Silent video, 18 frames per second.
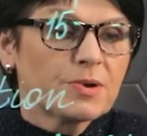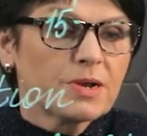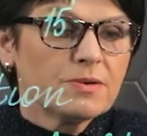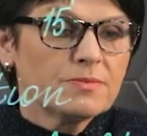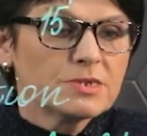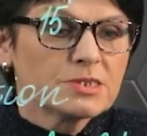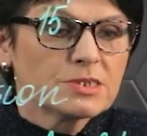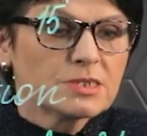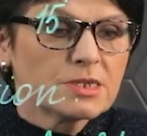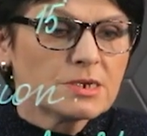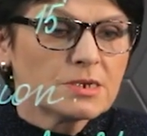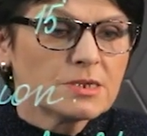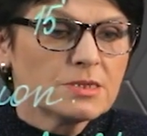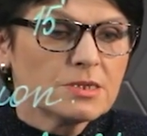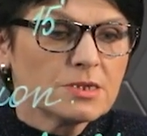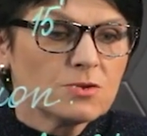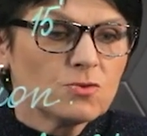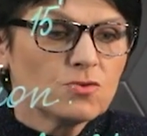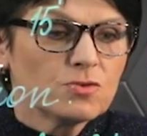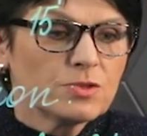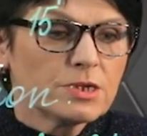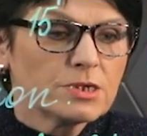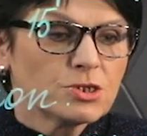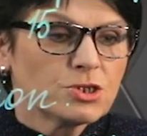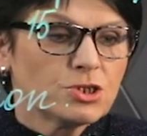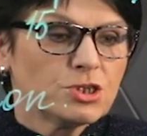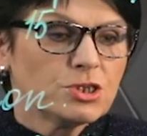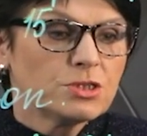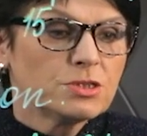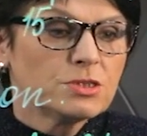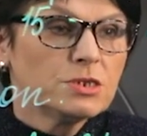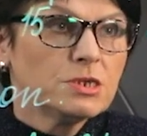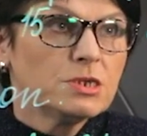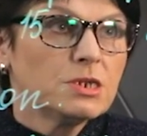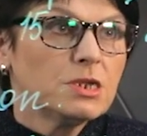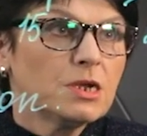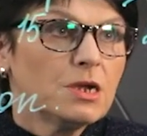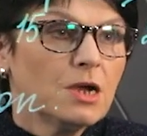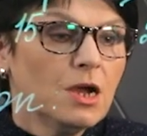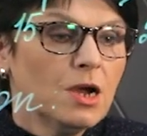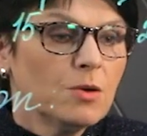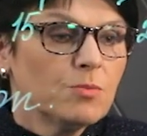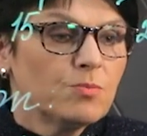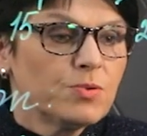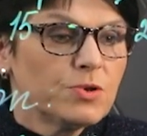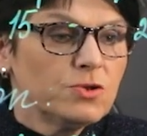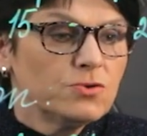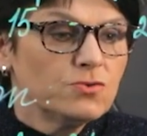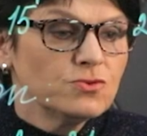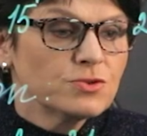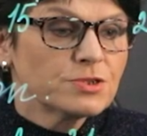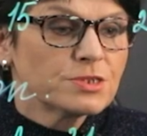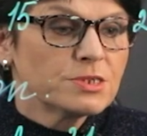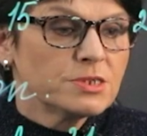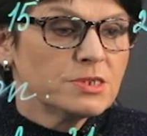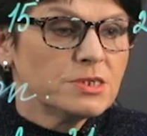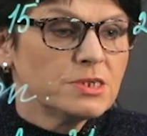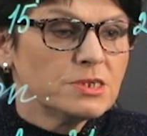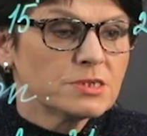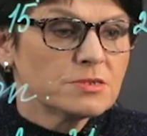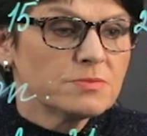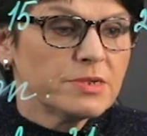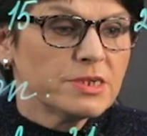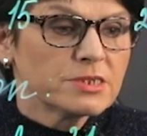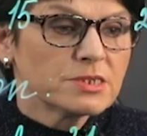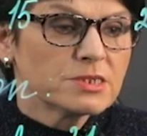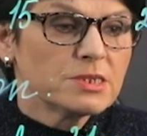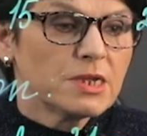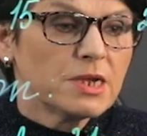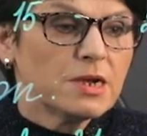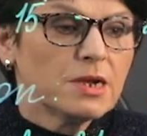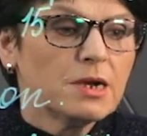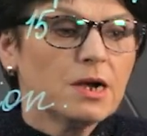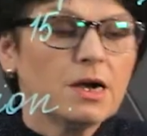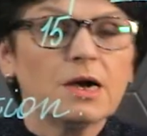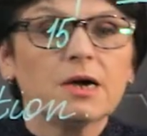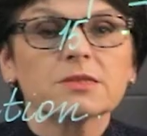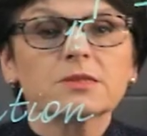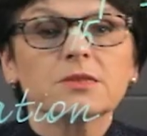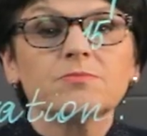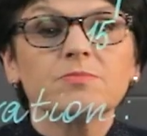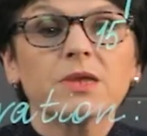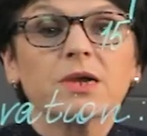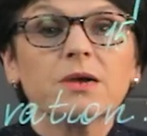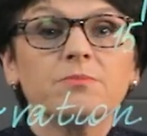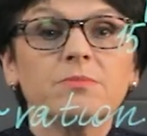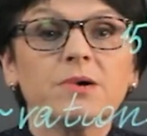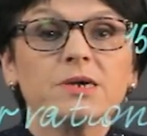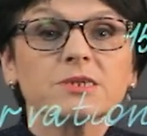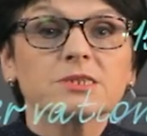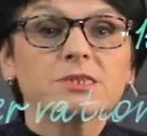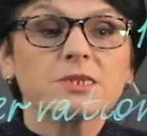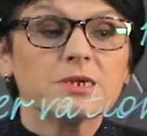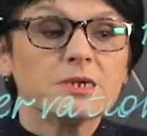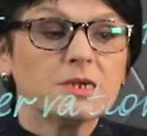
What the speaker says: On the right hand side we have 4 plus the unknown atomic mass of the element.